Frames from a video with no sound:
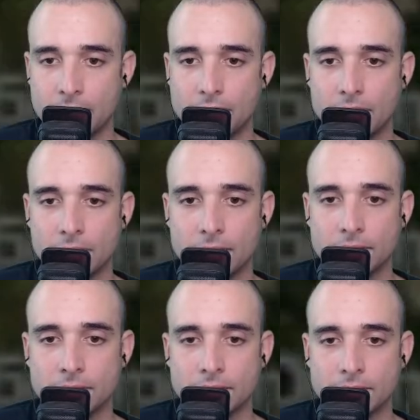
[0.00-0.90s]
So
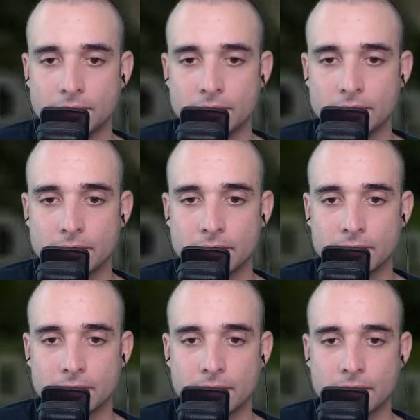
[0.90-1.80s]

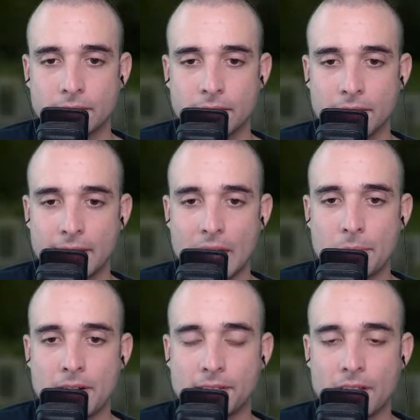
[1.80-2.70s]
the
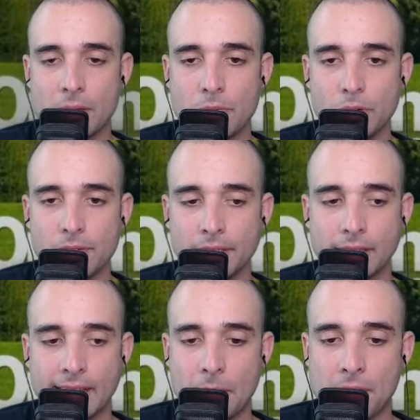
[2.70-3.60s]
camera is not moving. The
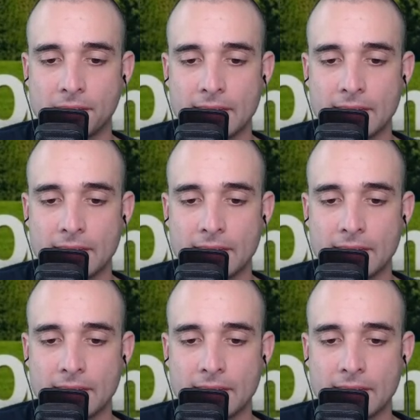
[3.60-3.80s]
camera is in